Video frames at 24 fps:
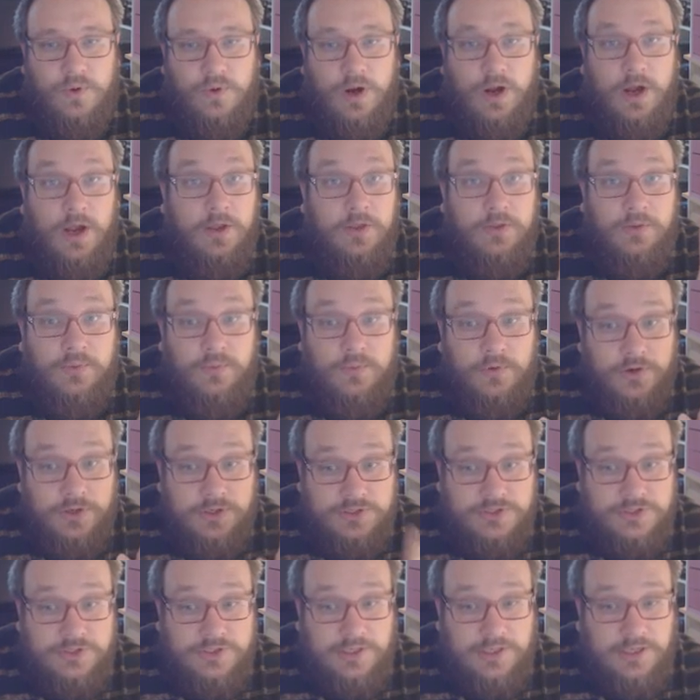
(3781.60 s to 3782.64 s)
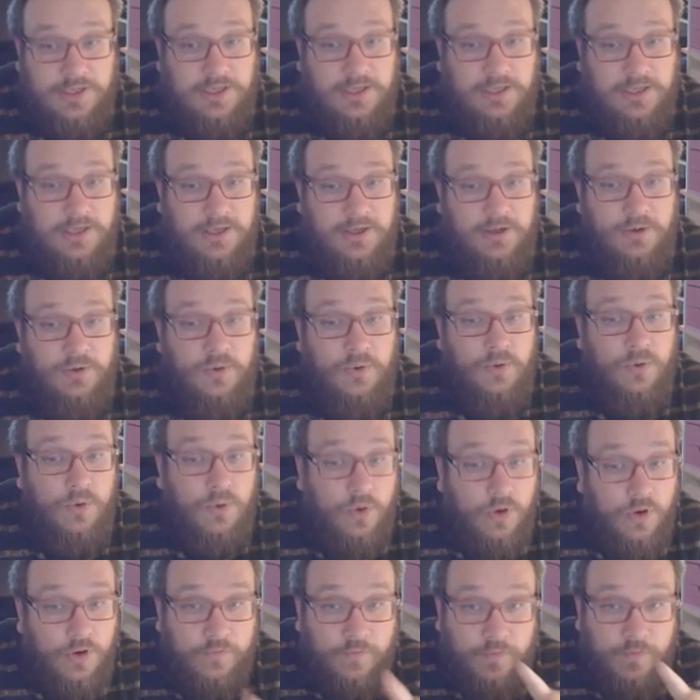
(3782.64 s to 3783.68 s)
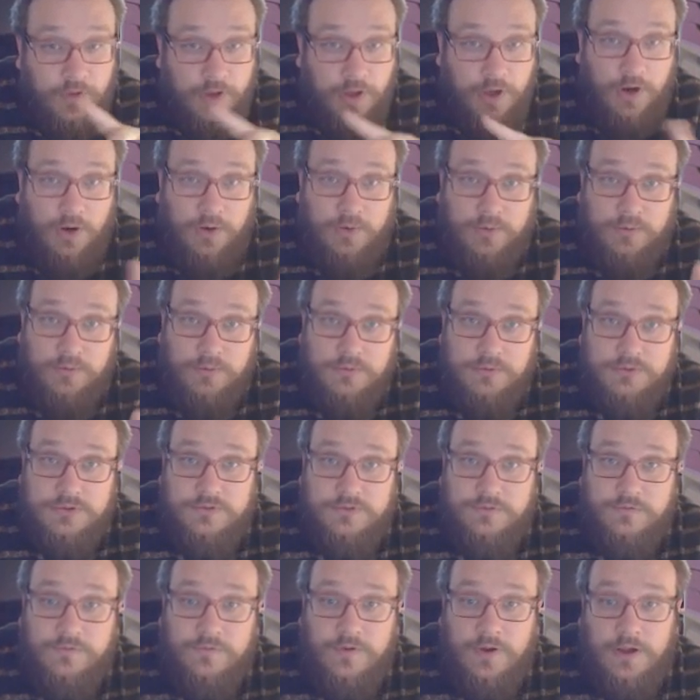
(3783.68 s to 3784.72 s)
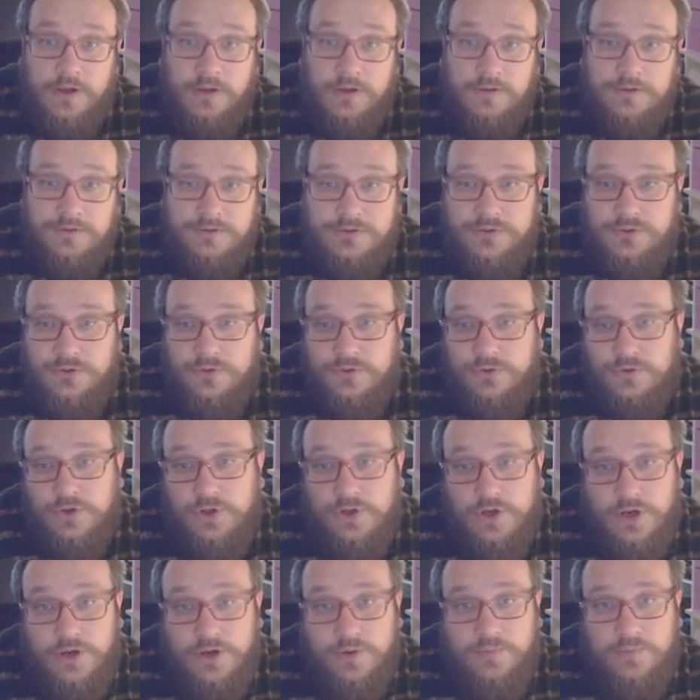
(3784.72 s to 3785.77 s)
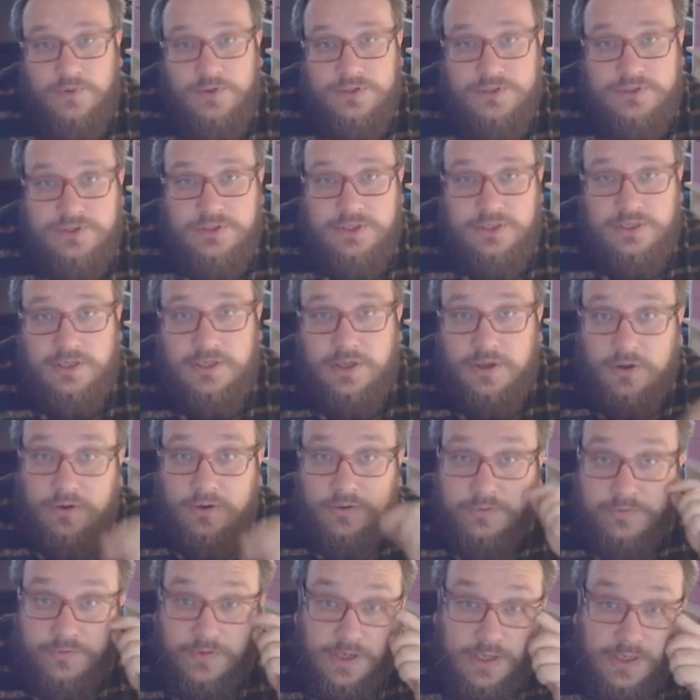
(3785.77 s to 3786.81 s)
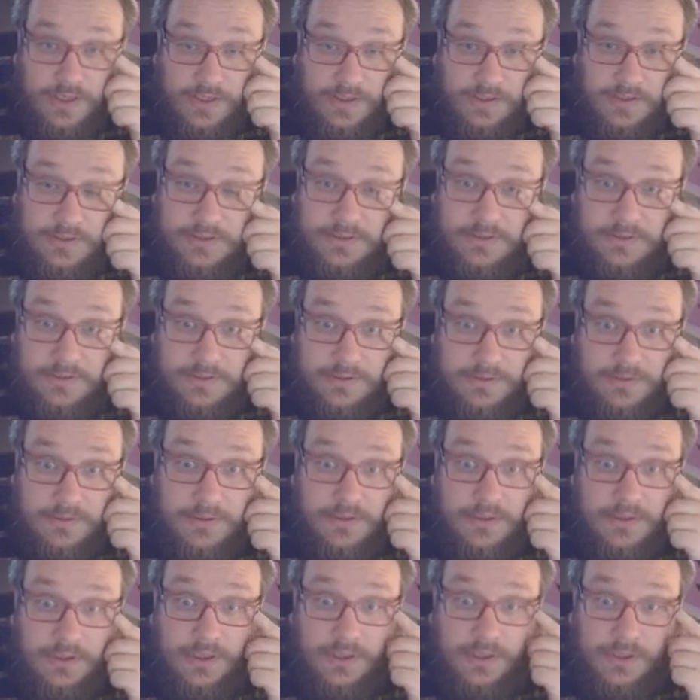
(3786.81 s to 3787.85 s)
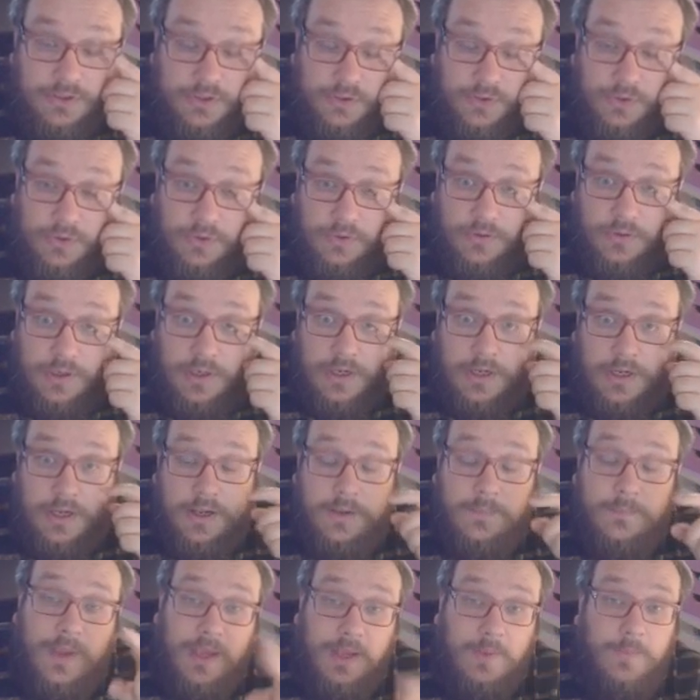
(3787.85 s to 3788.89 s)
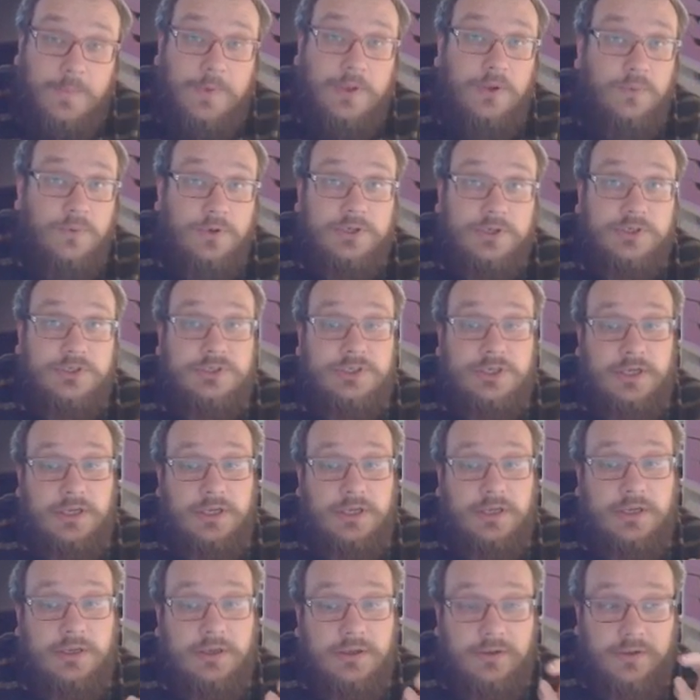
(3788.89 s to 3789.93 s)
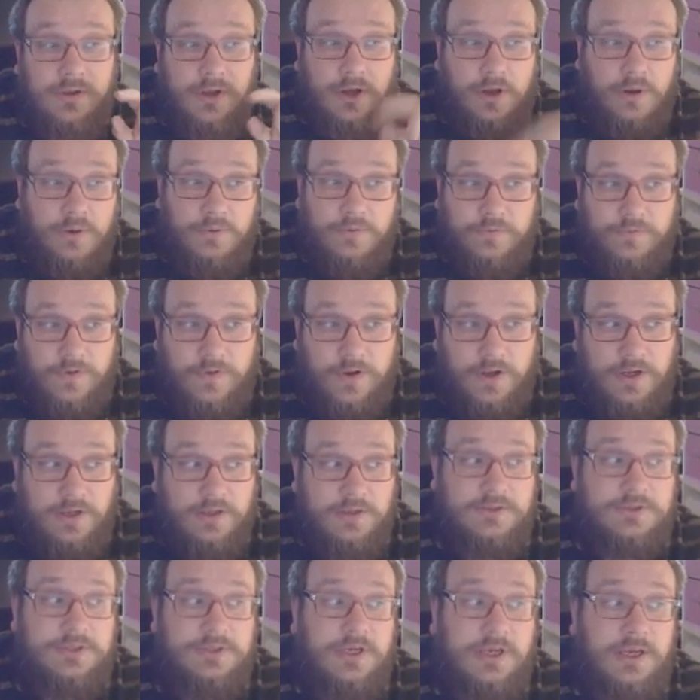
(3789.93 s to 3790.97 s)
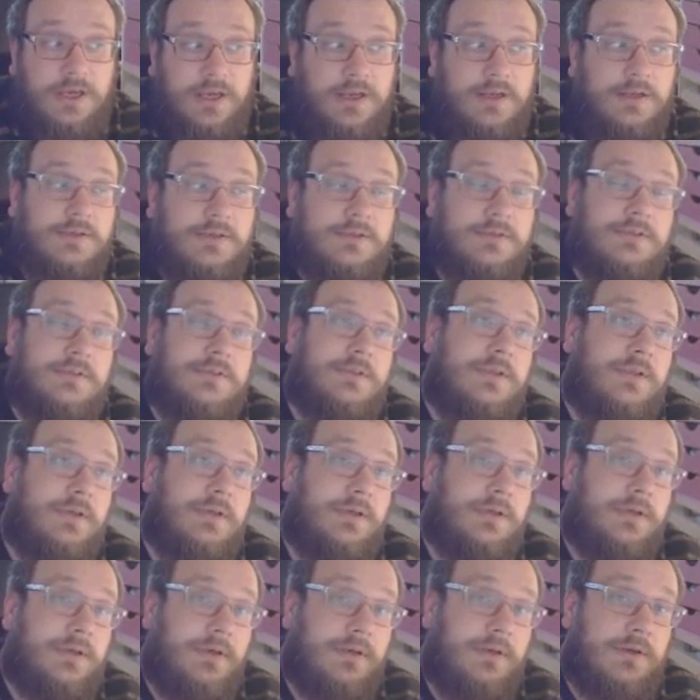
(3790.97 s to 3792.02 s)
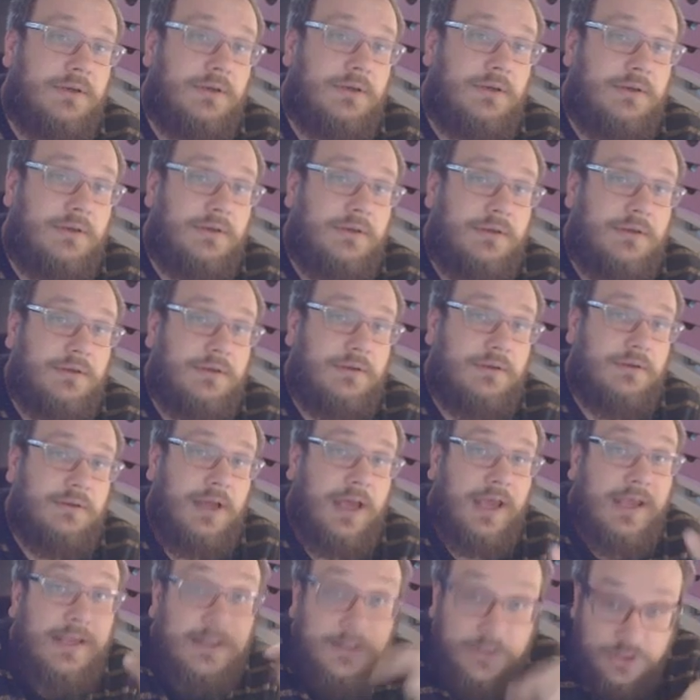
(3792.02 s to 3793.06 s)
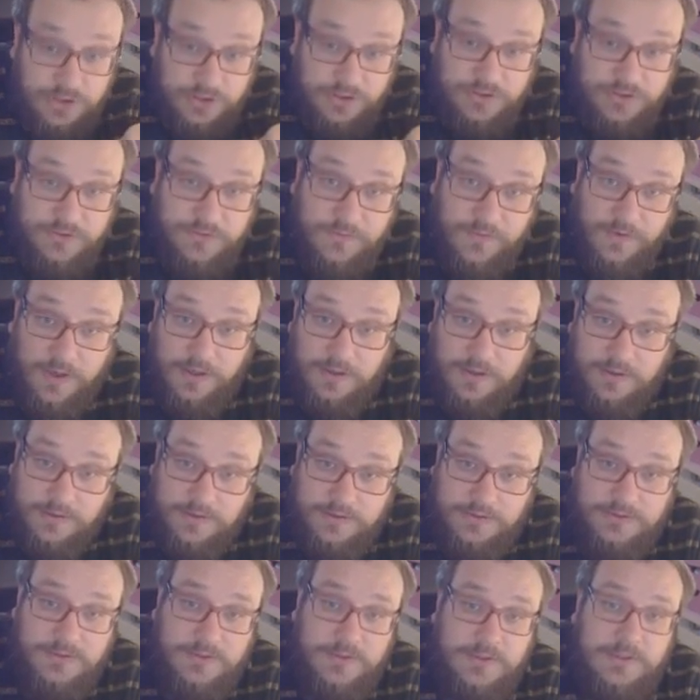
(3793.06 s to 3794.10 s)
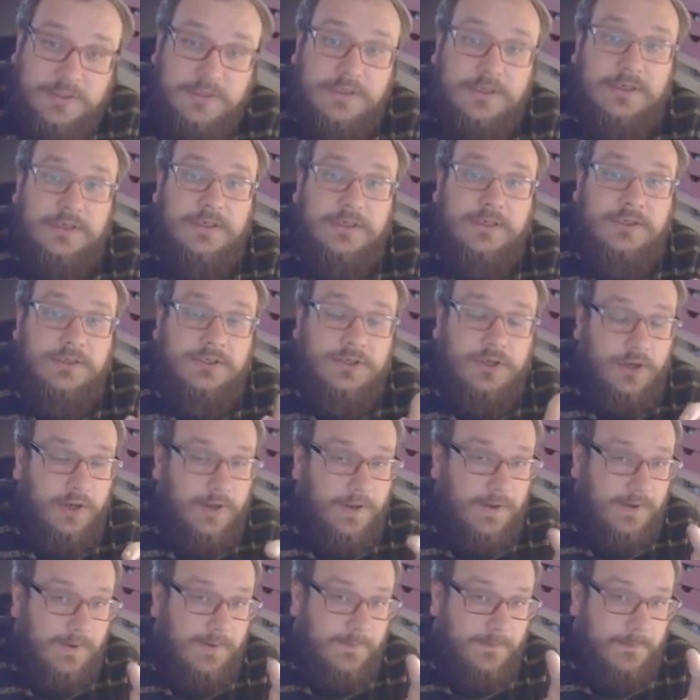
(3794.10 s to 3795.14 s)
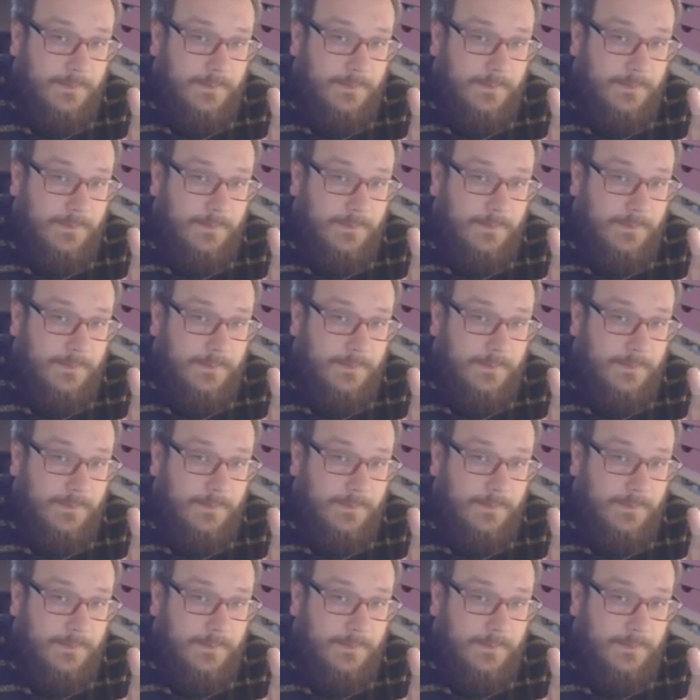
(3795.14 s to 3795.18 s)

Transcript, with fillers: either want to see all of the old files or you don't want to see the old files at all. Maybe you want to see the old files and the ancient files. So like,